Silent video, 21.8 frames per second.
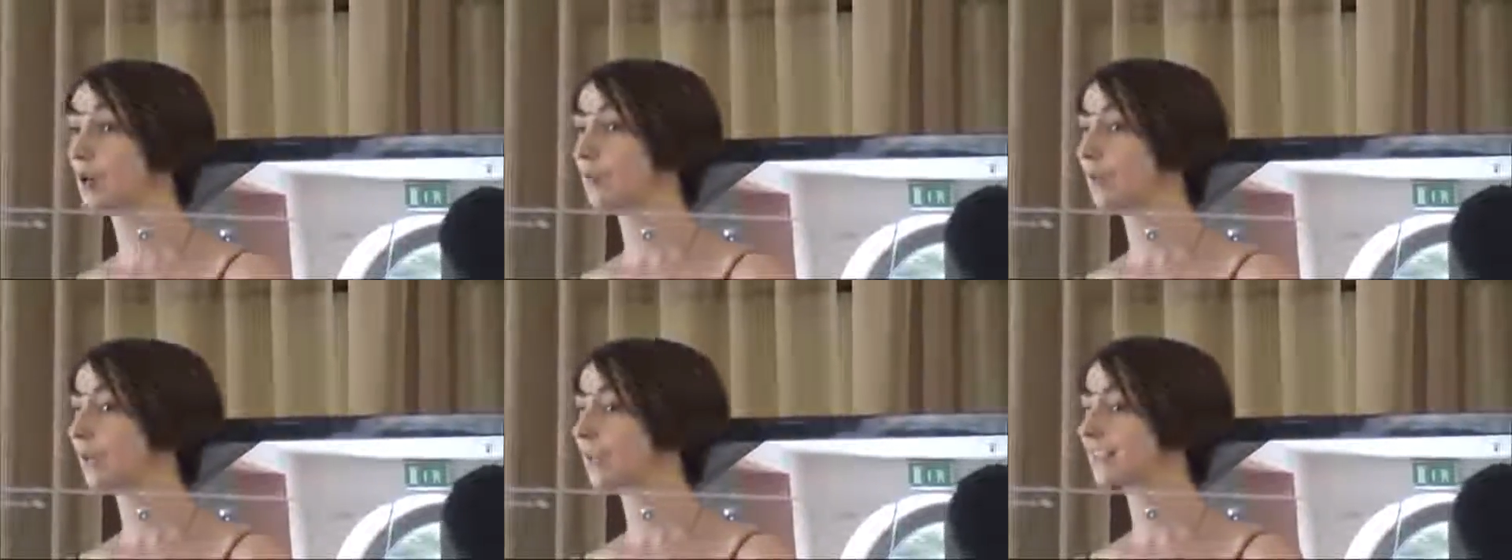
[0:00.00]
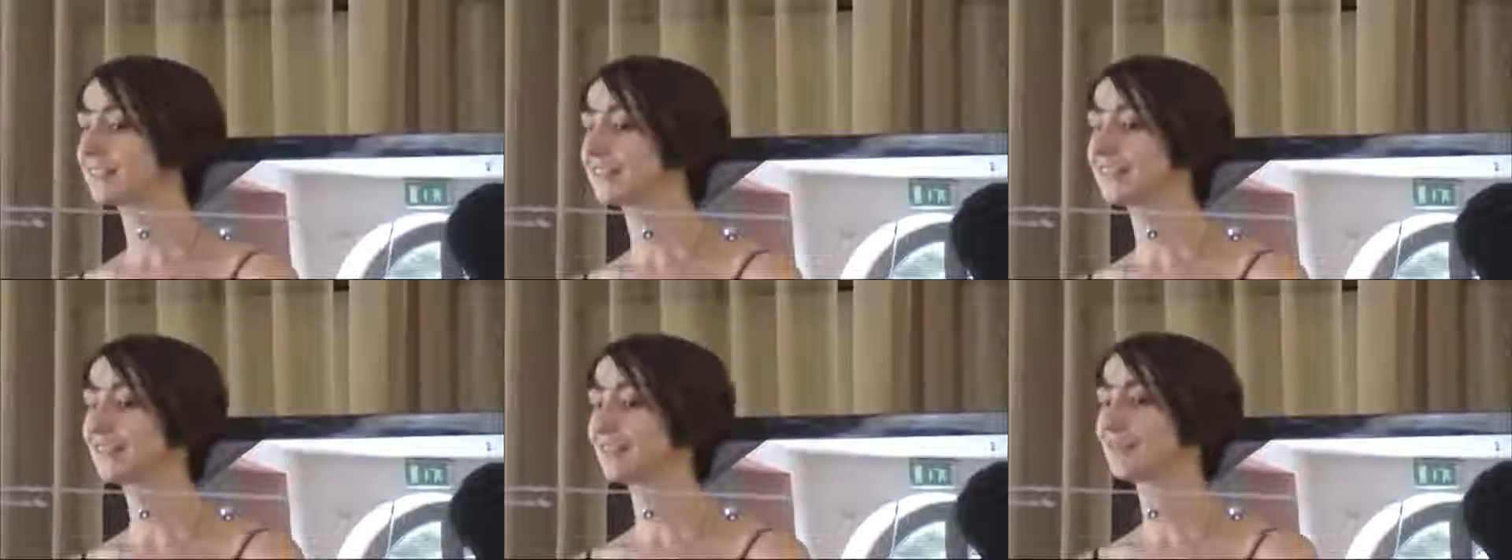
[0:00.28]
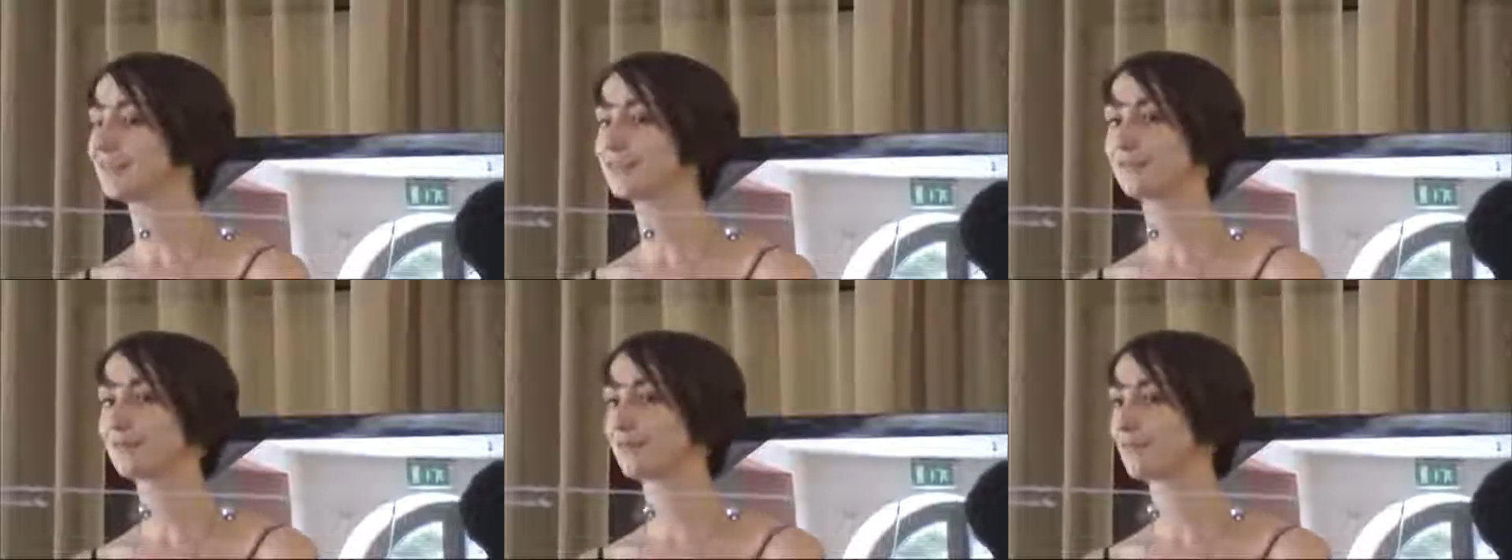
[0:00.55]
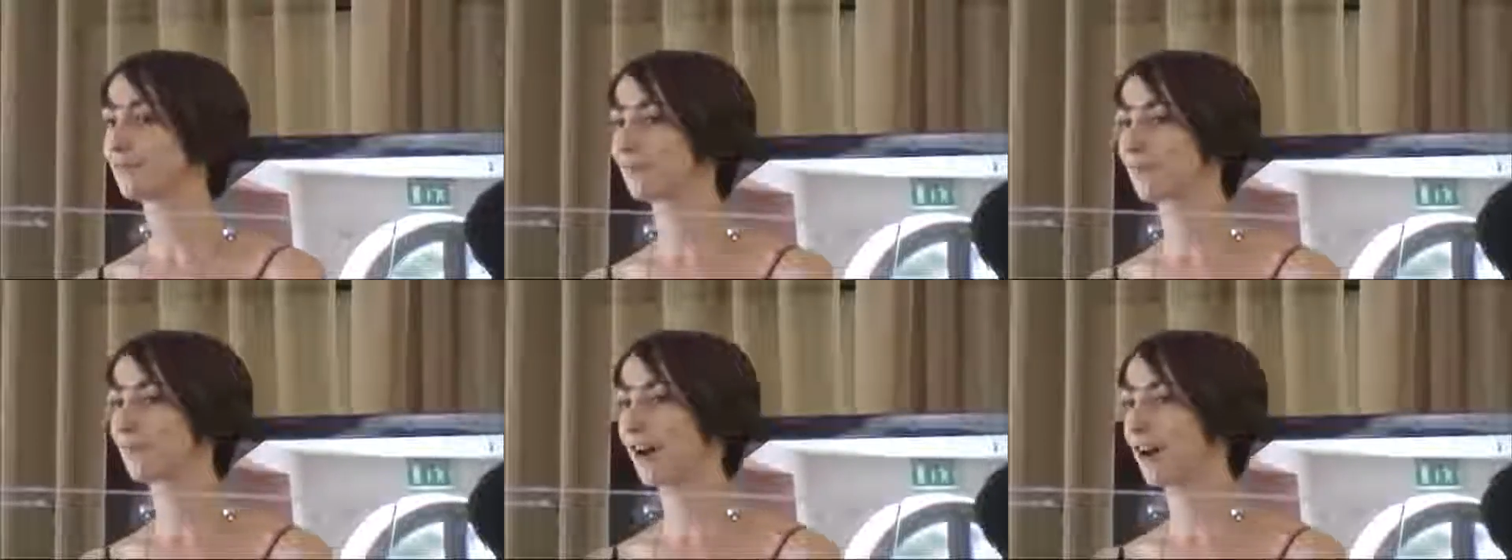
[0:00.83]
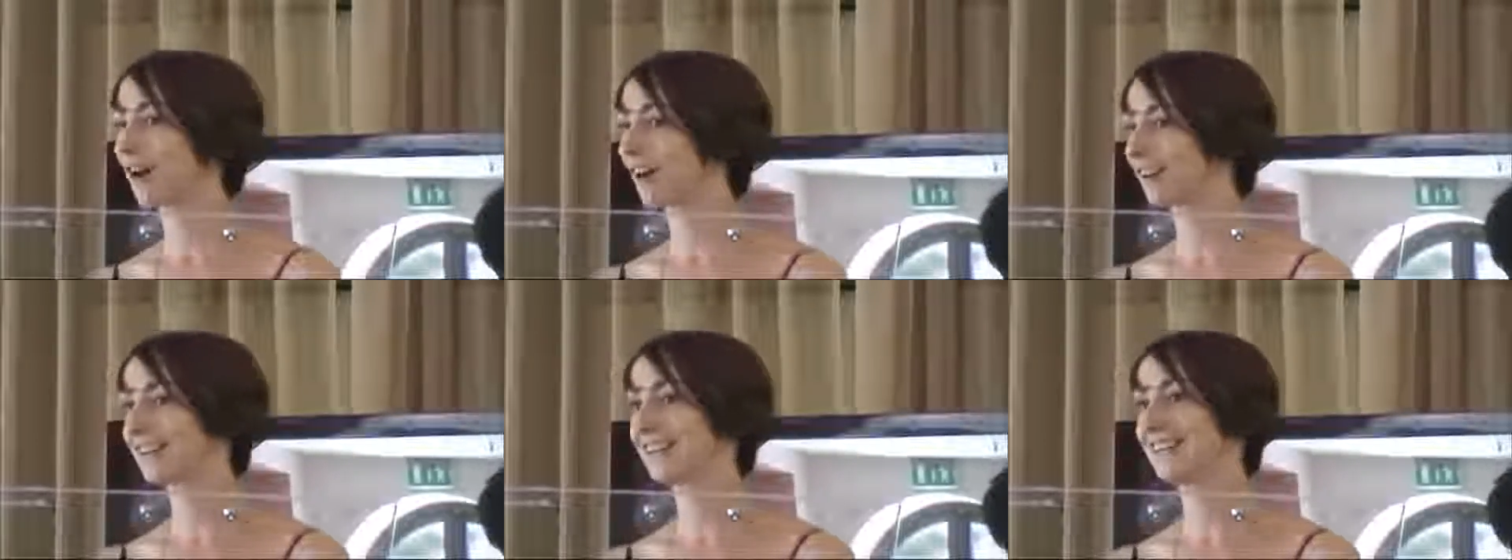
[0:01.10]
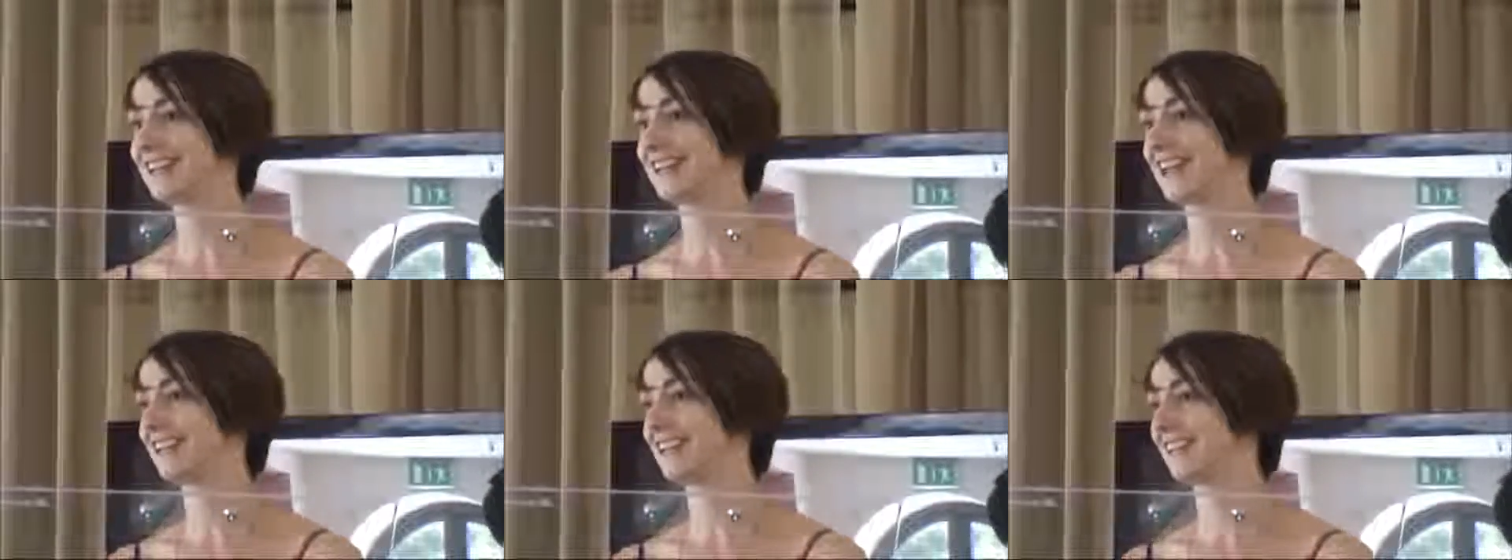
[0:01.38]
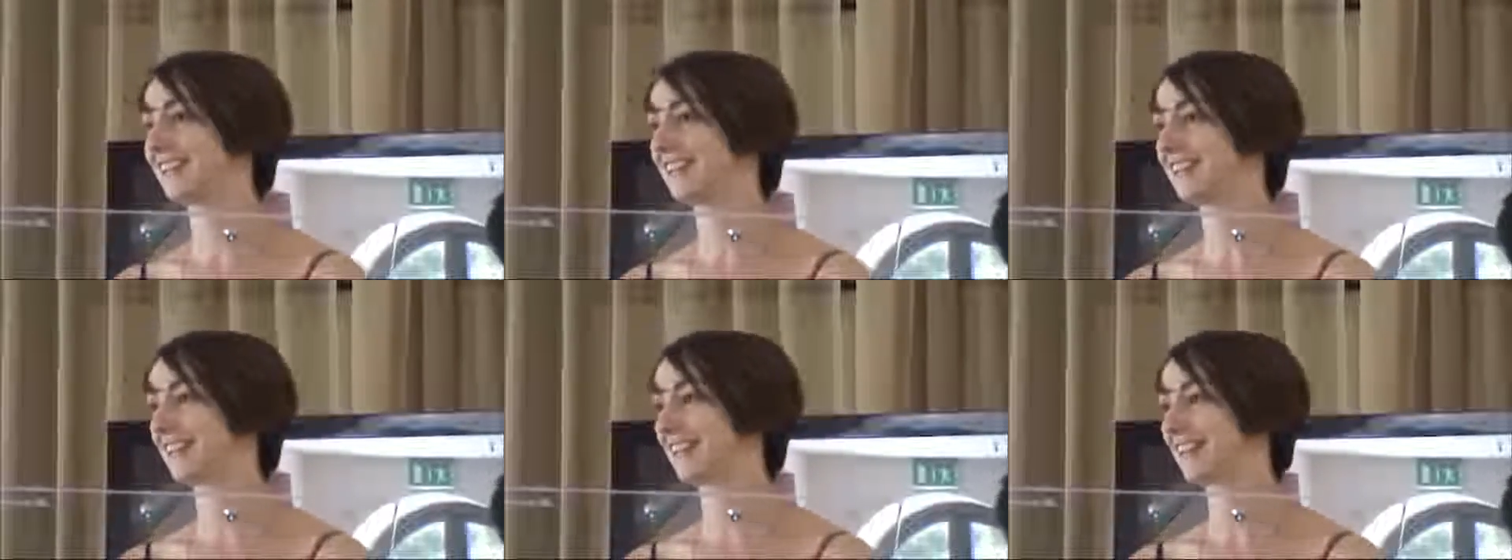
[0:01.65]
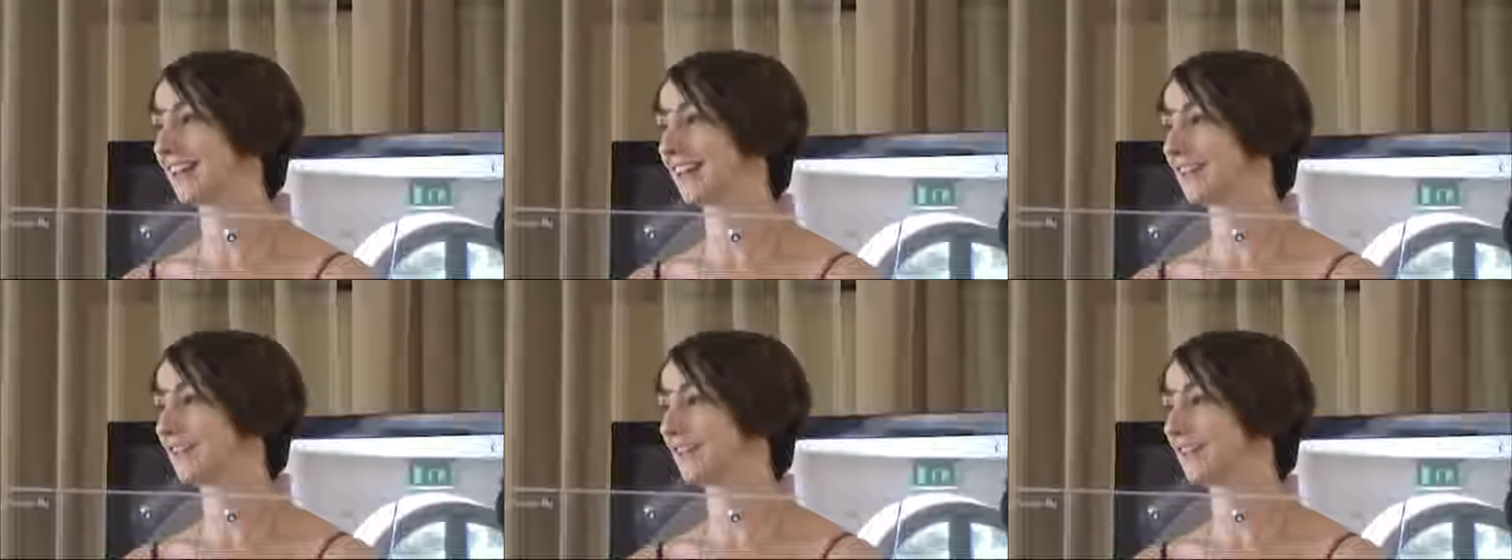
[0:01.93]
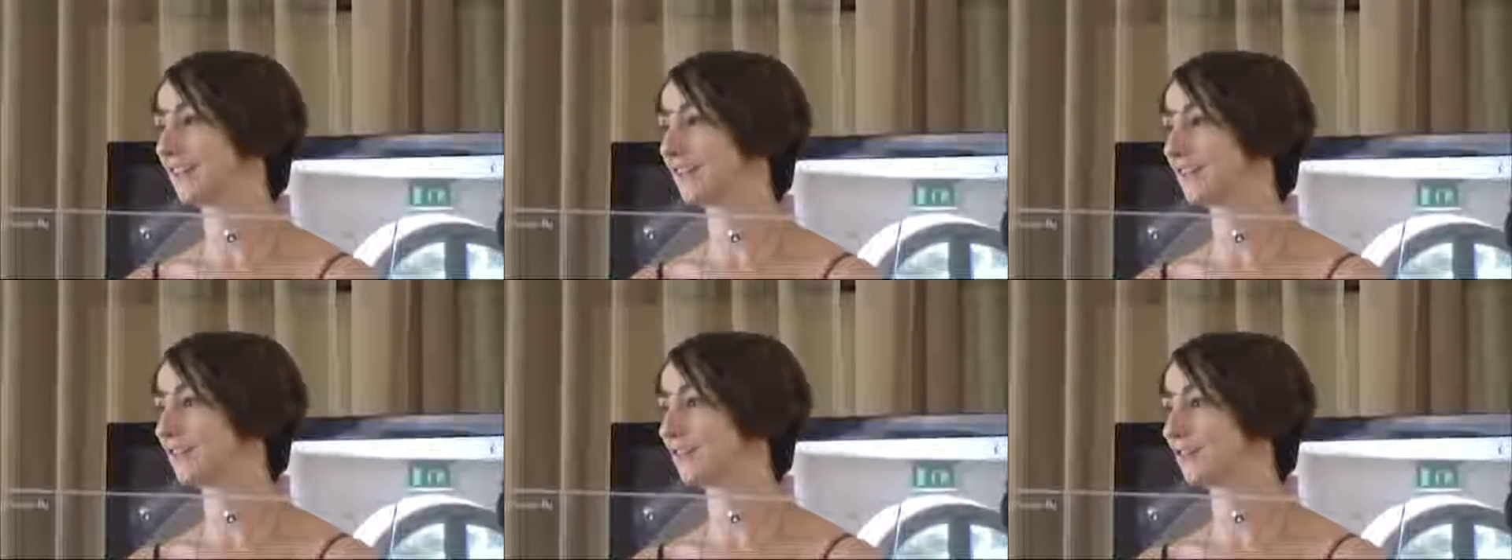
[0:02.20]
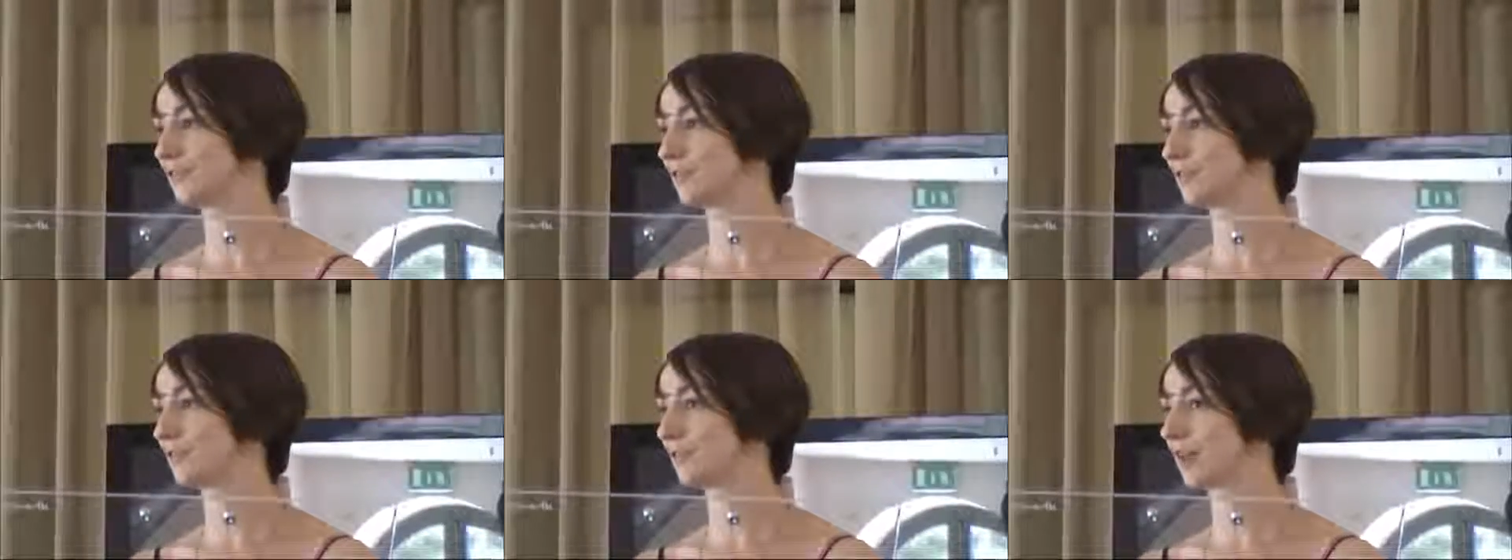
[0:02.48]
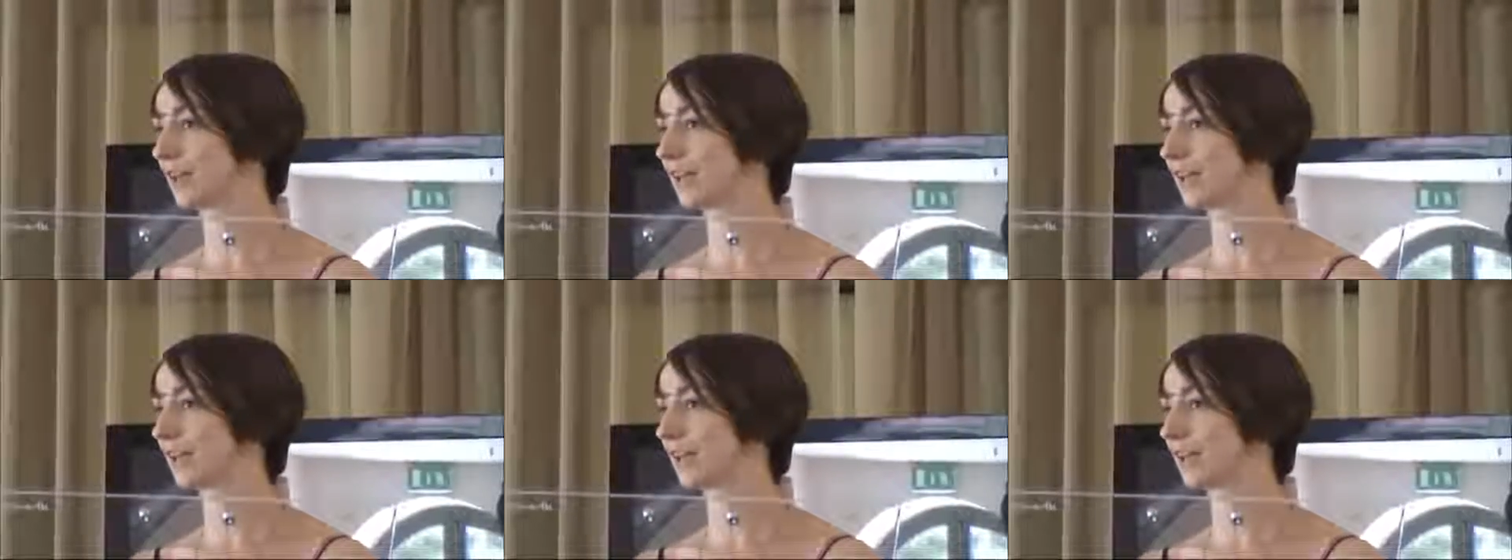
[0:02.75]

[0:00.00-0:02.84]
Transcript: Because there's hardly anything that you can do